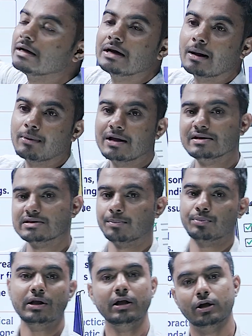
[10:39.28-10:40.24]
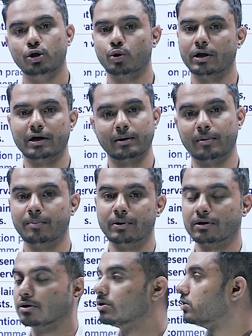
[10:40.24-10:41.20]
TII is something you can
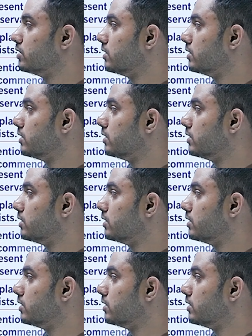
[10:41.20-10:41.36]
remember.